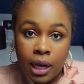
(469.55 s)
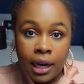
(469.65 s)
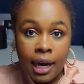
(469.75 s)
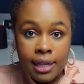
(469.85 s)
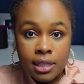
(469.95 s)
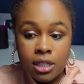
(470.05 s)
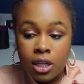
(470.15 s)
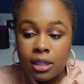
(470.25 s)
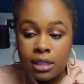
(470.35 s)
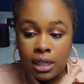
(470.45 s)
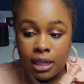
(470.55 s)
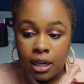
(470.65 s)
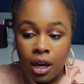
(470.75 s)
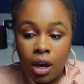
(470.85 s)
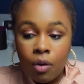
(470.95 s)
against
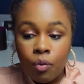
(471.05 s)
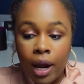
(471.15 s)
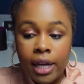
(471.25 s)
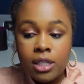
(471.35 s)
Diddy, right?